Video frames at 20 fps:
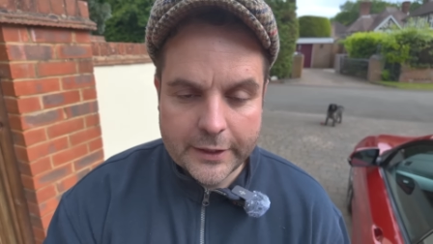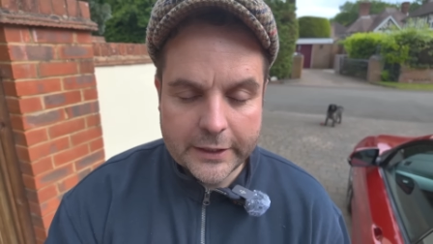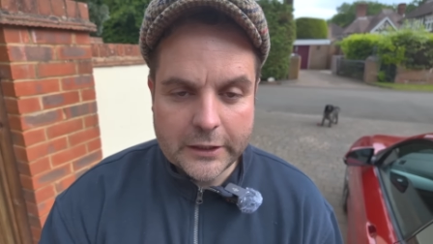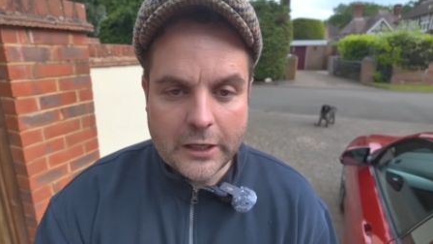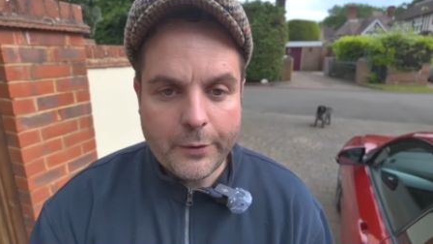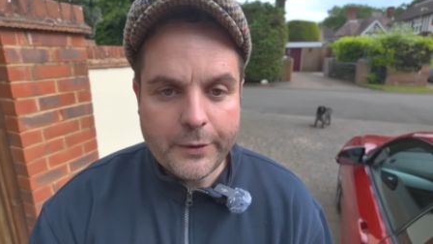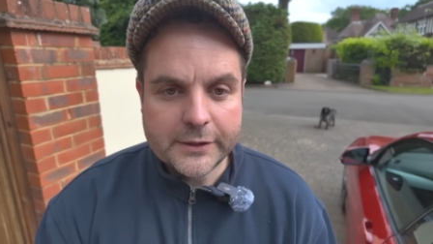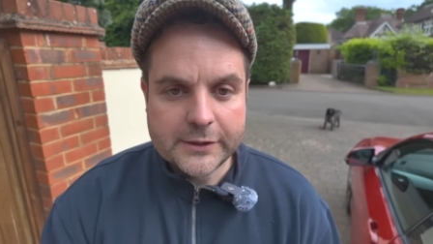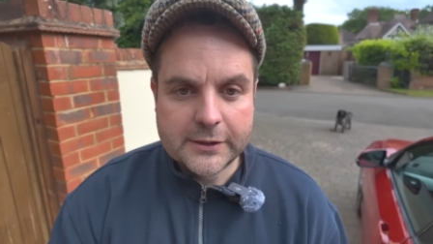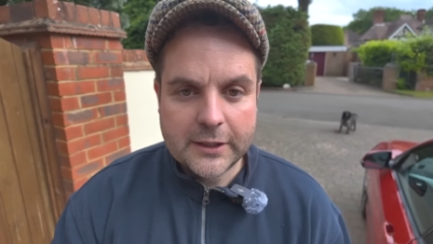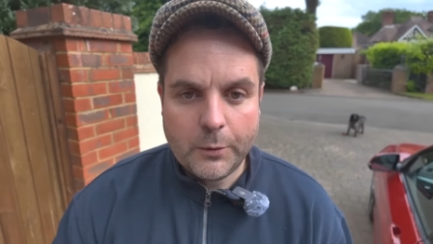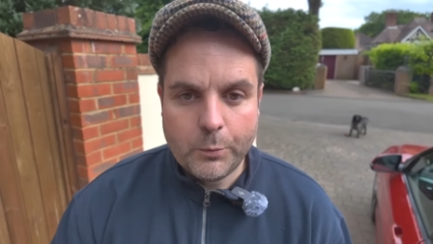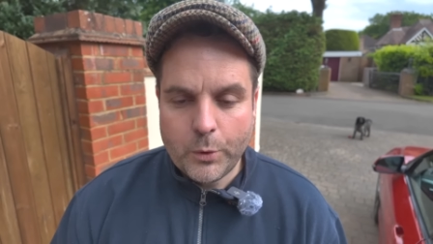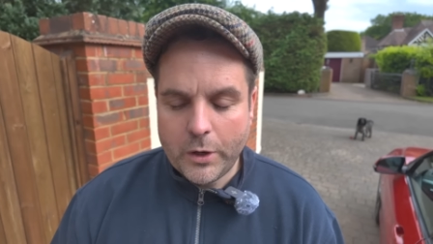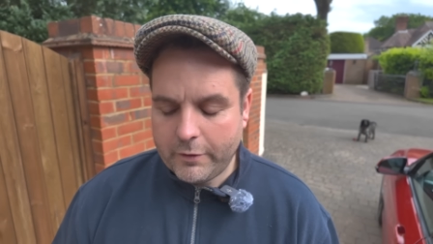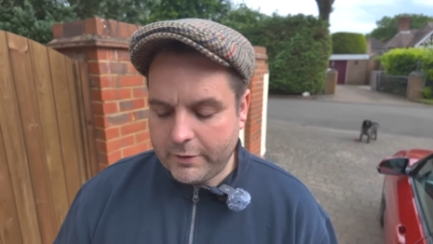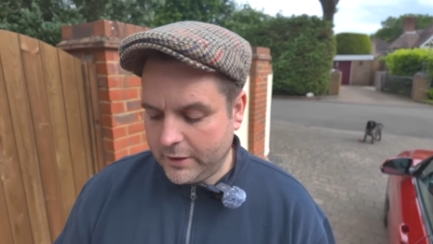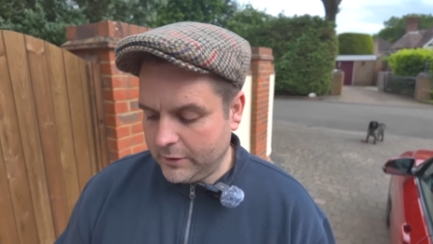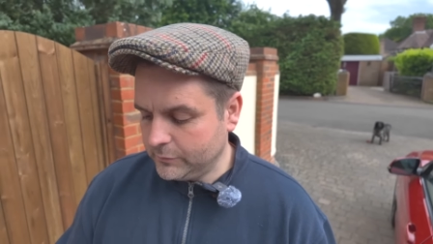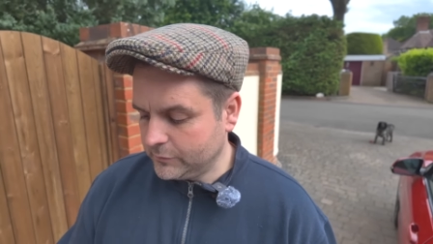they're going
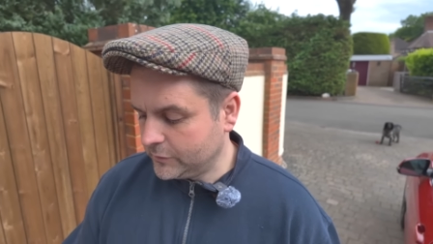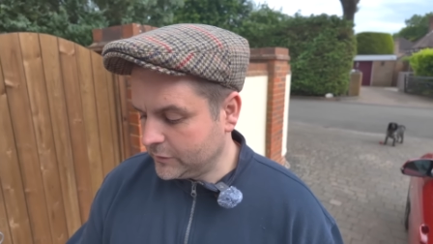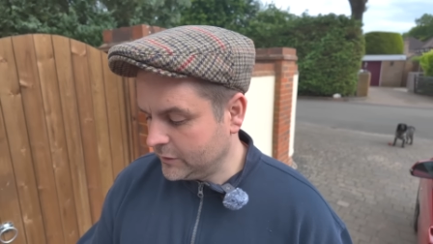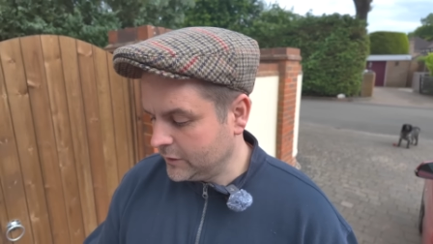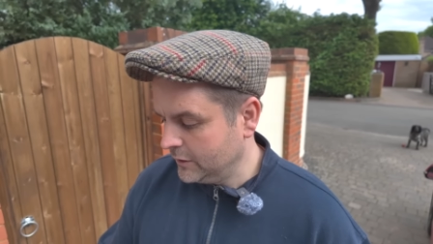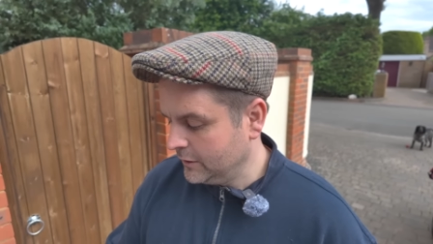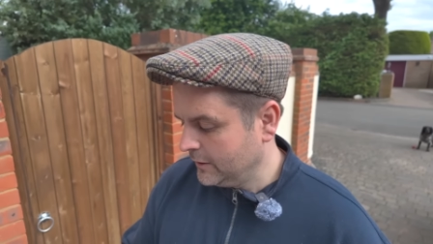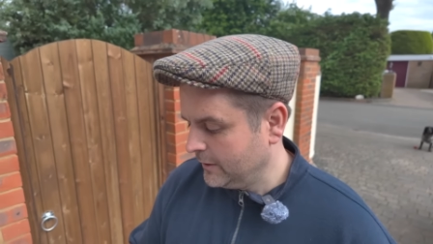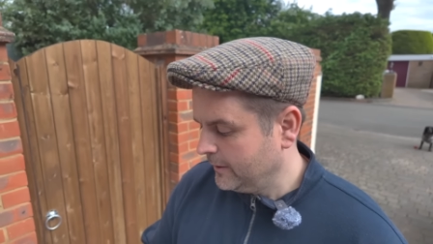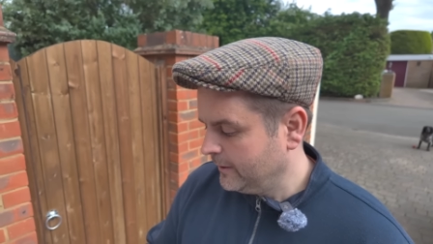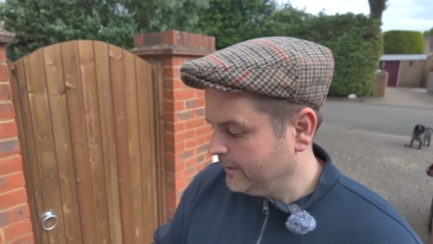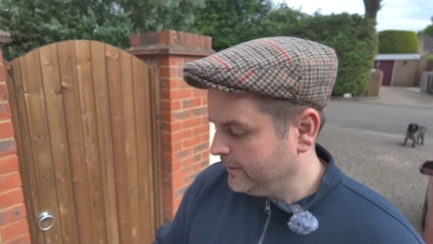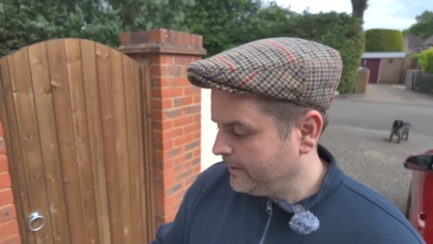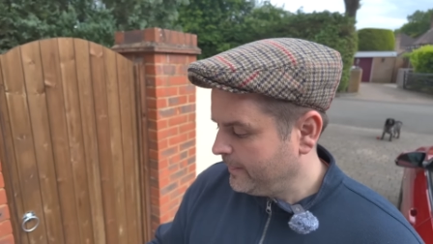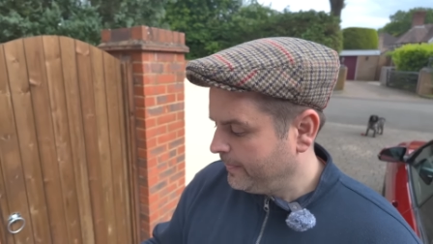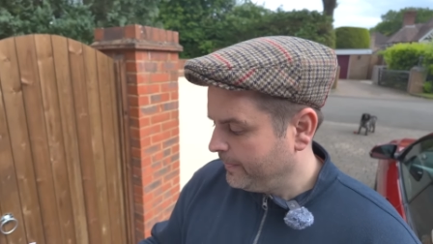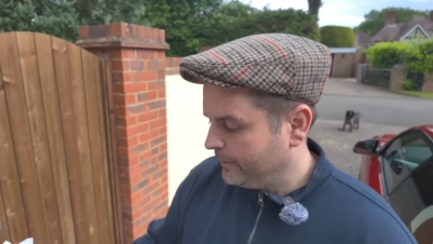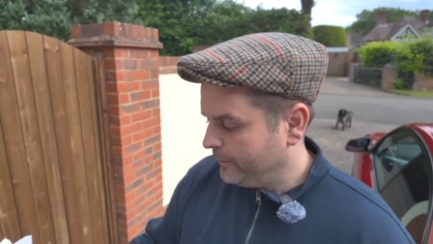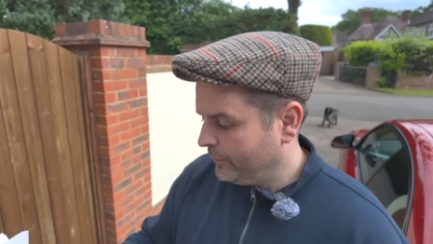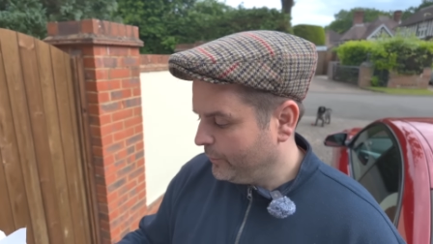somewhere else,
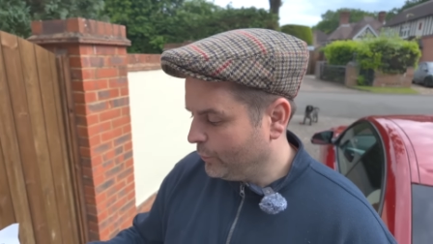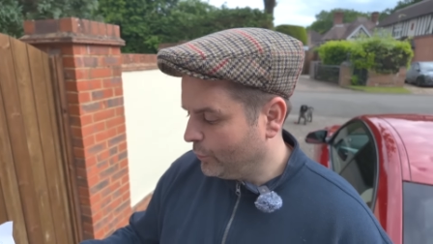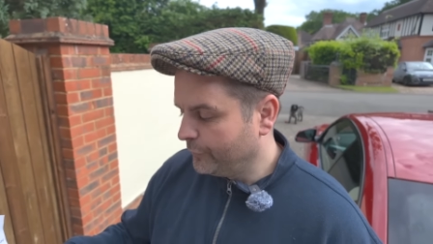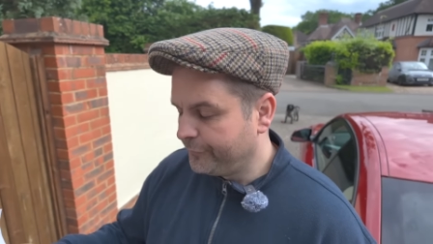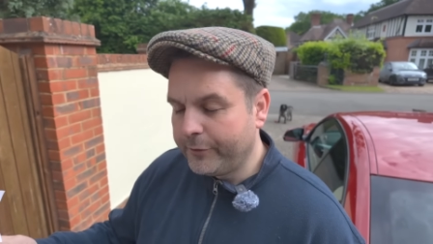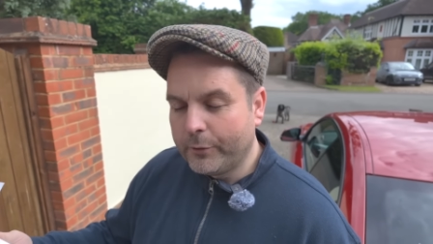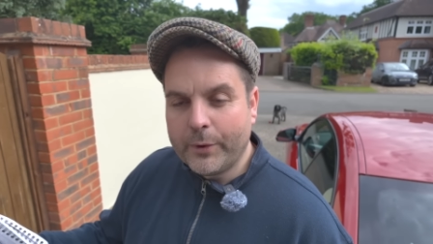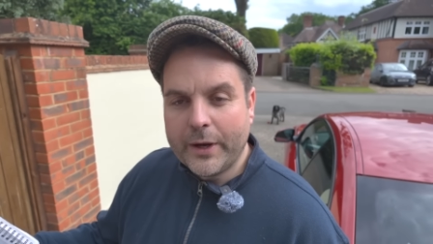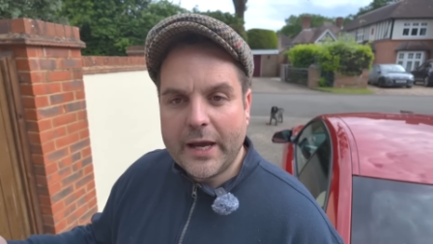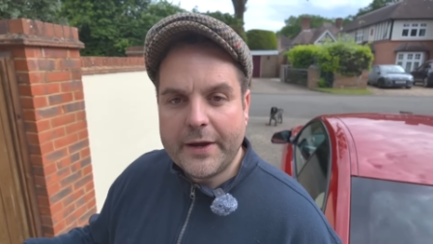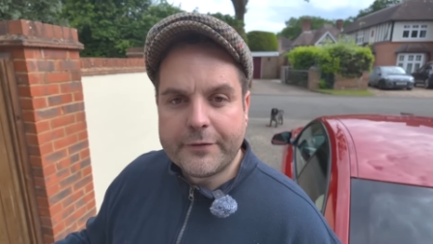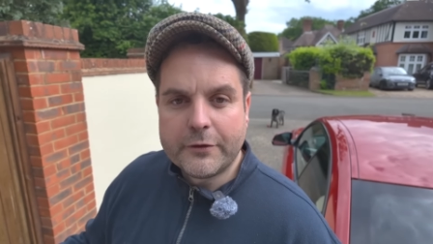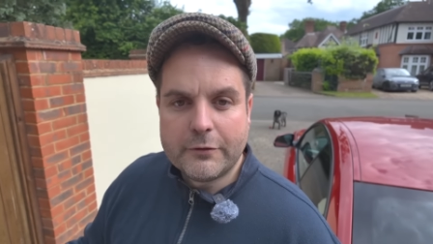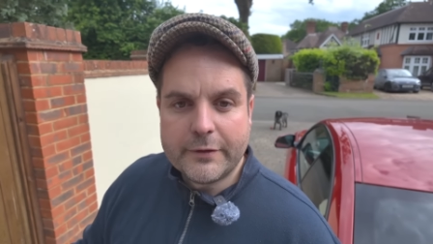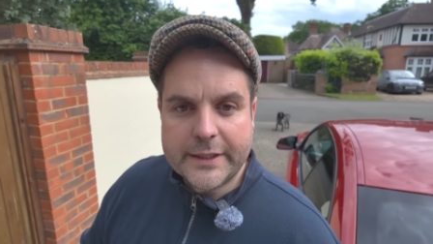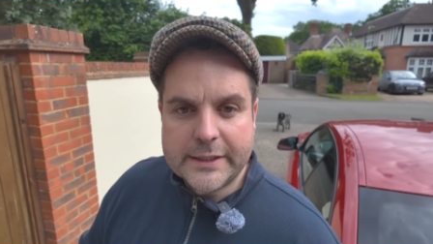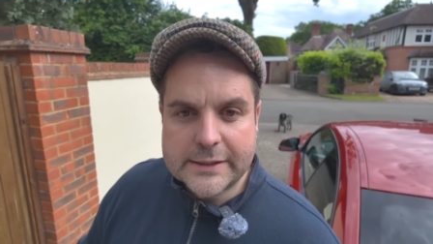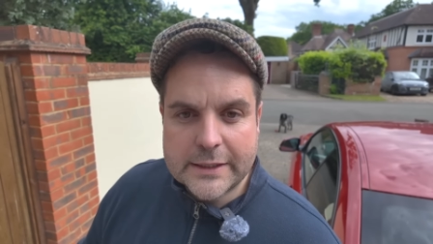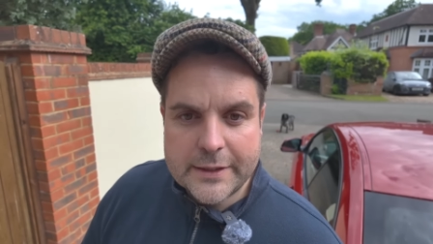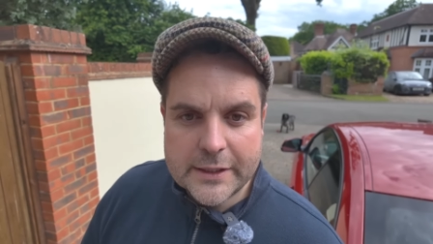or for whatever
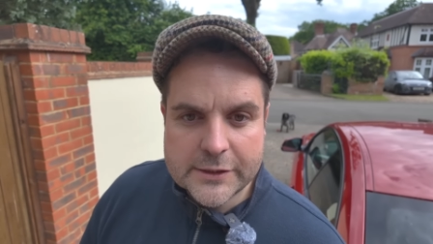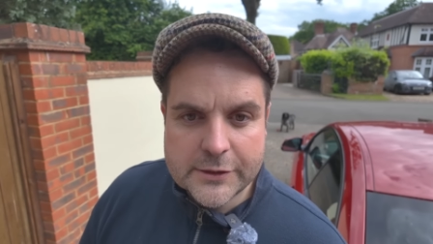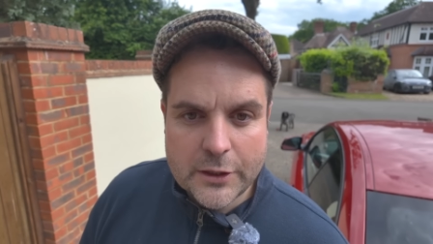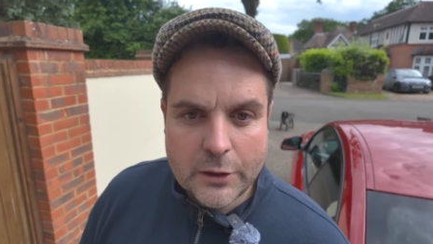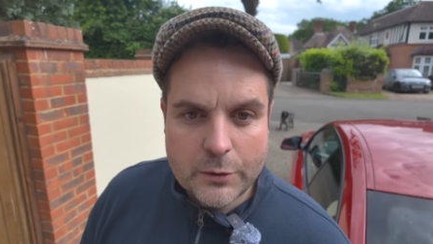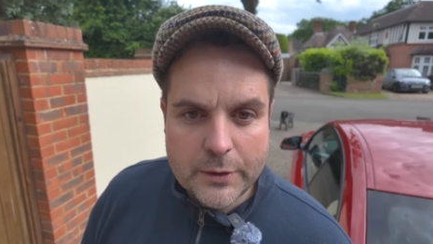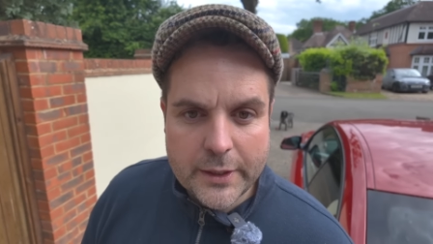reason, there's no